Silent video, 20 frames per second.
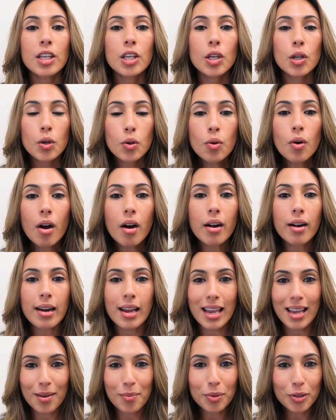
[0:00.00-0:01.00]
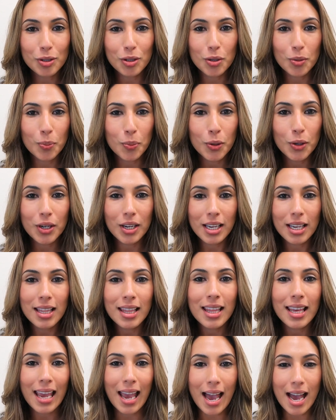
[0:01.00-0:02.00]
You are able to put
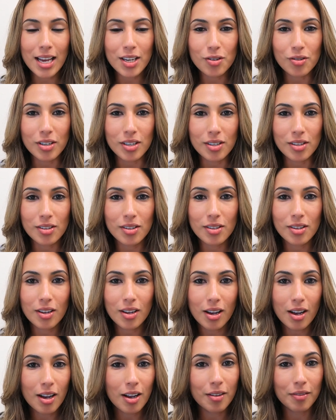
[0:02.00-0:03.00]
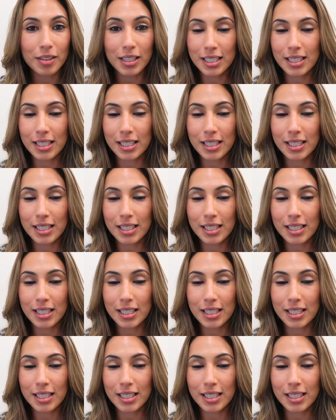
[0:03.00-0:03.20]
in the address of,